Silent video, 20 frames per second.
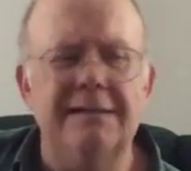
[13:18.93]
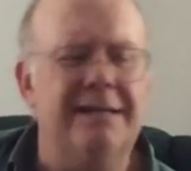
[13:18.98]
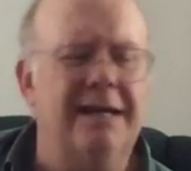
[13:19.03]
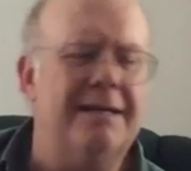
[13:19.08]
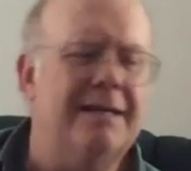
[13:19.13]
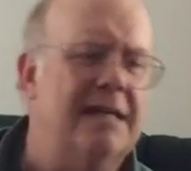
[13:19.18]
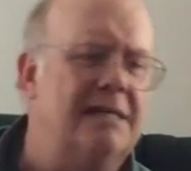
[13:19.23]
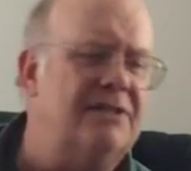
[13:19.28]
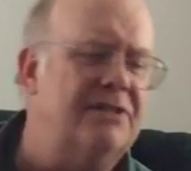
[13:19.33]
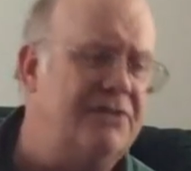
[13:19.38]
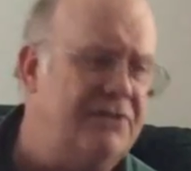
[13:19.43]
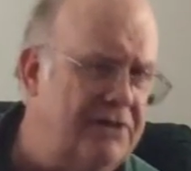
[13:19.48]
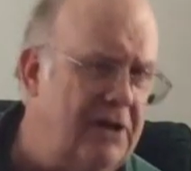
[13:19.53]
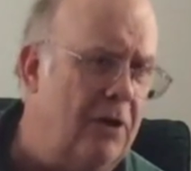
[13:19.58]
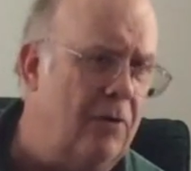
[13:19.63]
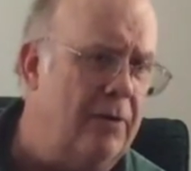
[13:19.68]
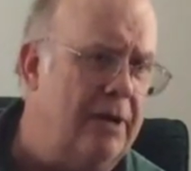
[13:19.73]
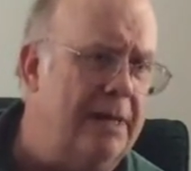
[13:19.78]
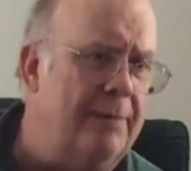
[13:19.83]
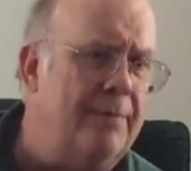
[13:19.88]
Not
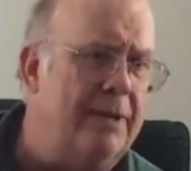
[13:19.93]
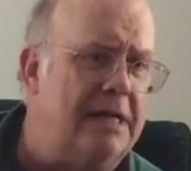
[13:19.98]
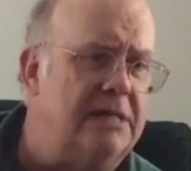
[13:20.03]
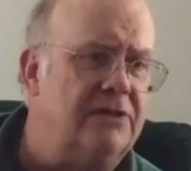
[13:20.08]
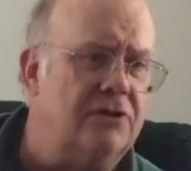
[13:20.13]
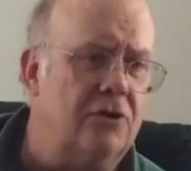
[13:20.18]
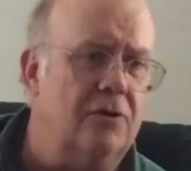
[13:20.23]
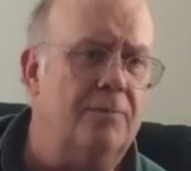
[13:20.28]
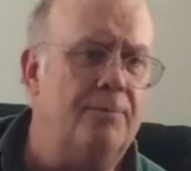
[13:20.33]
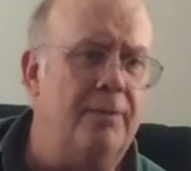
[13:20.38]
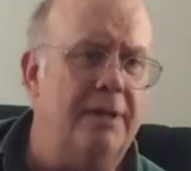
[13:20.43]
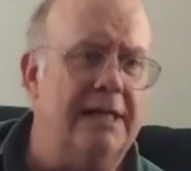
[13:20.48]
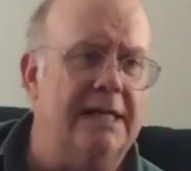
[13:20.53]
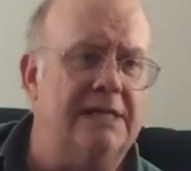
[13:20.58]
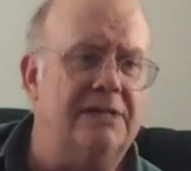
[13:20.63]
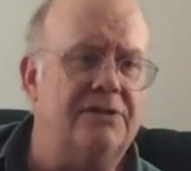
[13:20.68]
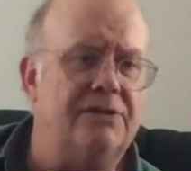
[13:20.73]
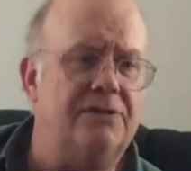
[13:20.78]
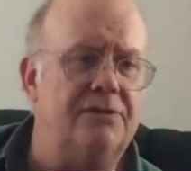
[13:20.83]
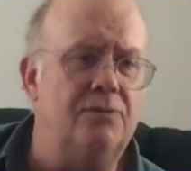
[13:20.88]
necessarily, but it's a good
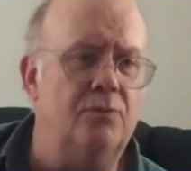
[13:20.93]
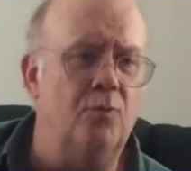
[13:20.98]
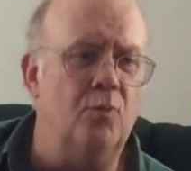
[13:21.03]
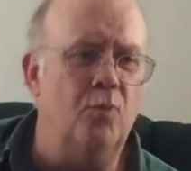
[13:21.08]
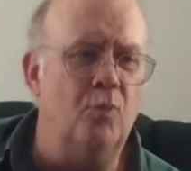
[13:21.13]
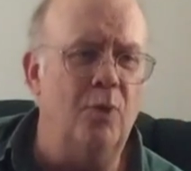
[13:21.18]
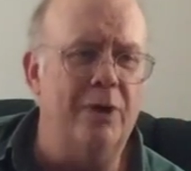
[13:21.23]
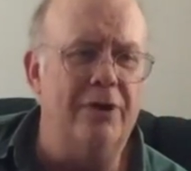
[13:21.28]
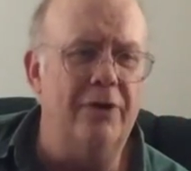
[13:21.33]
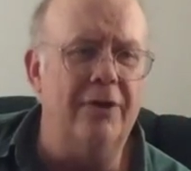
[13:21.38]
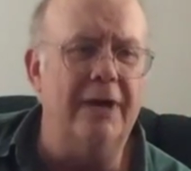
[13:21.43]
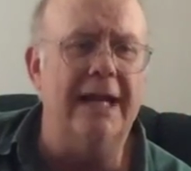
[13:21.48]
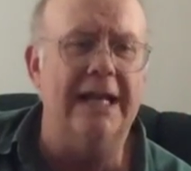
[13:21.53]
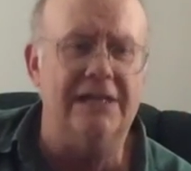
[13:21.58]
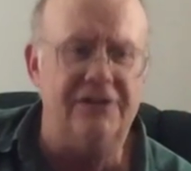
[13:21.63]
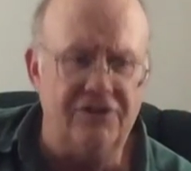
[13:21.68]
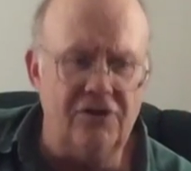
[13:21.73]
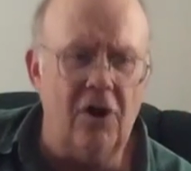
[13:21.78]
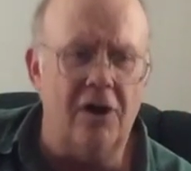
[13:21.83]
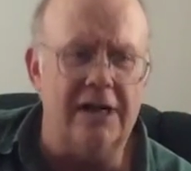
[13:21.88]
place when you're
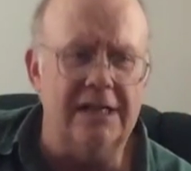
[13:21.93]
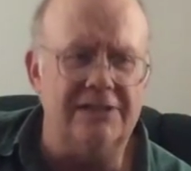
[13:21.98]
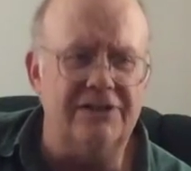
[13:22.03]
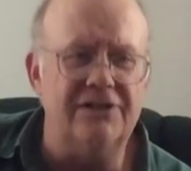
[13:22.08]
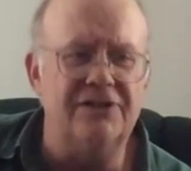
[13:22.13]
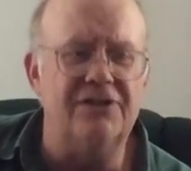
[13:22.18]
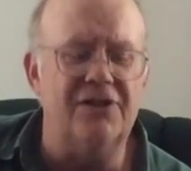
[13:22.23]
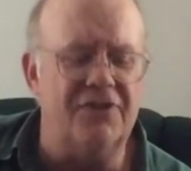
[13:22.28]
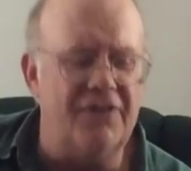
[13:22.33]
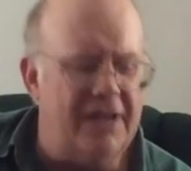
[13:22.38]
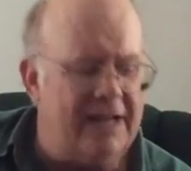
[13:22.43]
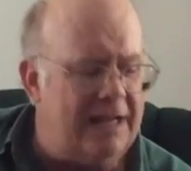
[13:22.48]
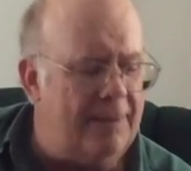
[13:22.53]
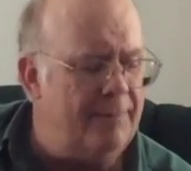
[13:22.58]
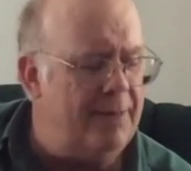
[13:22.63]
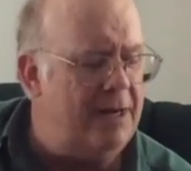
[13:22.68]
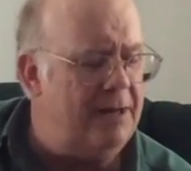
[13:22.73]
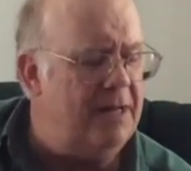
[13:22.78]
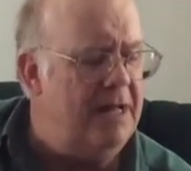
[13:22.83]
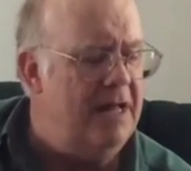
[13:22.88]
getting started just to think
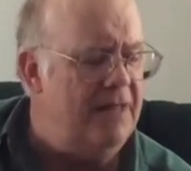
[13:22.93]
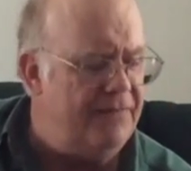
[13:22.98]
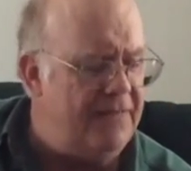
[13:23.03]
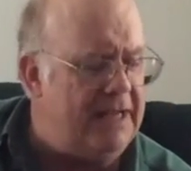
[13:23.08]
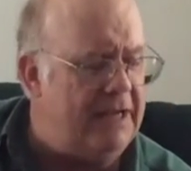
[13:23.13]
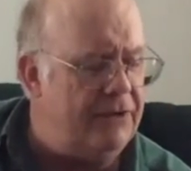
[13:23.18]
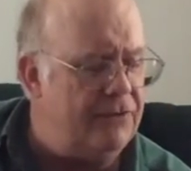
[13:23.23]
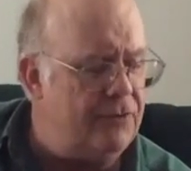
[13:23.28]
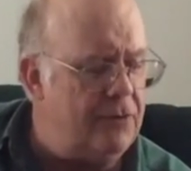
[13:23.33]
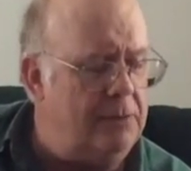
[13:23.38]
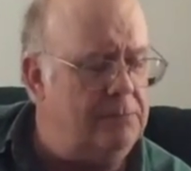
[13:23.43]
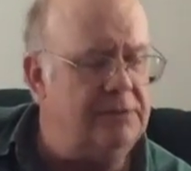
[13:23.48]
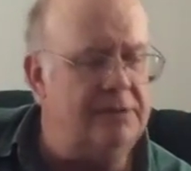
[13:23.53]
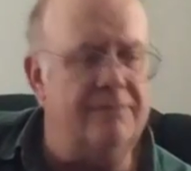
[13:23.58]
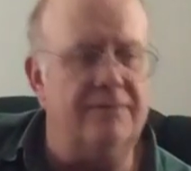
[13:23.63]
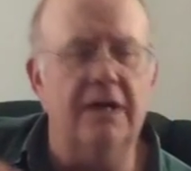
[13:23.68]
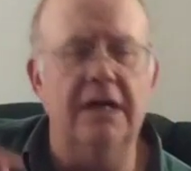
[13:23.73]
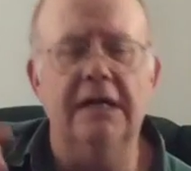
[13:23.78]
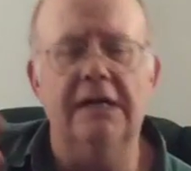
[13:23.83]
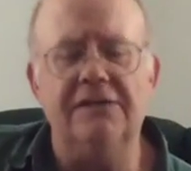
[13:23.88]
in terms
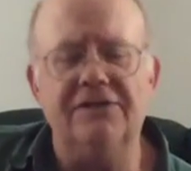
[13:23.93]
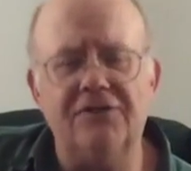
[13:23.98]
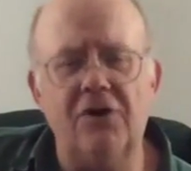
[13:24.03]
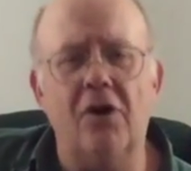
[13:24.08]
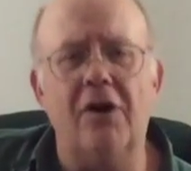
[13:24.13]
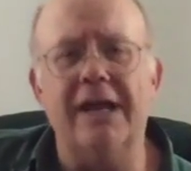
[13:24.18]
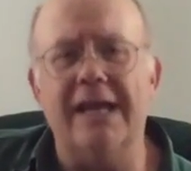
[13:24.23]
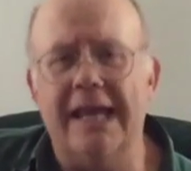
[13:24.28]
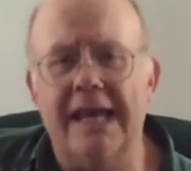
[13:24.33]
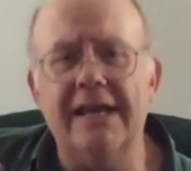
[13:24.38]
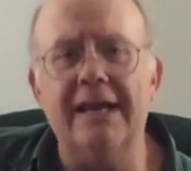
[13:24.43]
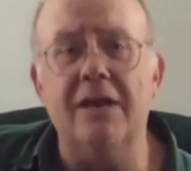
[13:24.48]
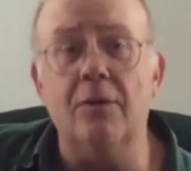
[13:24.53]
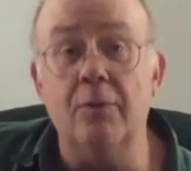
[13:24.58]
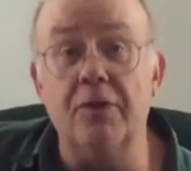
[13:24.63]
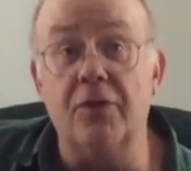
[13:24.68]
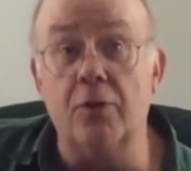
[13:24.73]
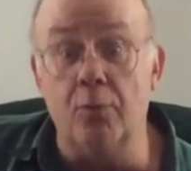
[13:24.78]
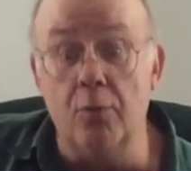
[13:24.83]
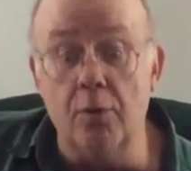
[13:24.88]
of starting, ending
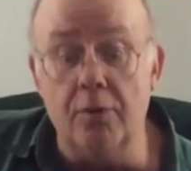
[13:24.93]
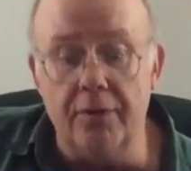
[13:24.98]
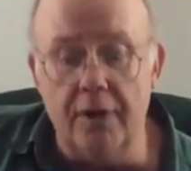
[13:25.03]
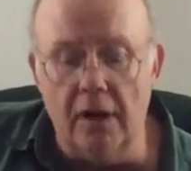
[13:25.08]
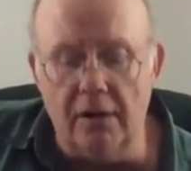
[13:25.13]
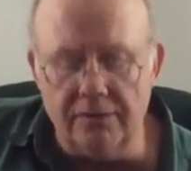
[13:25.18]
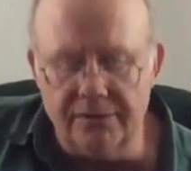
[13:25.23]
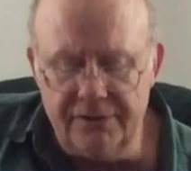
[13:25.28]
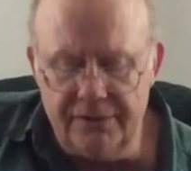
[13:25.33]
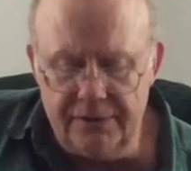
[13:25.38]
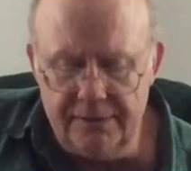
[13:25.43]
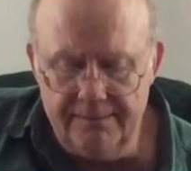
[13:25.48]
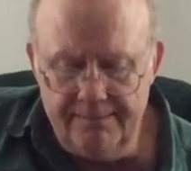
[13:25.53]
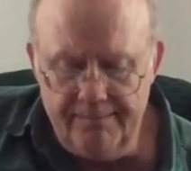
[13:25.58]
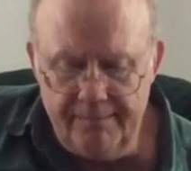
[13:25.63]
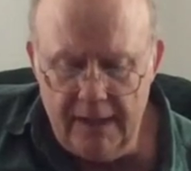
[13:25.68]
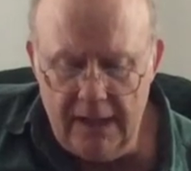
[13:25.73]
with the root notes.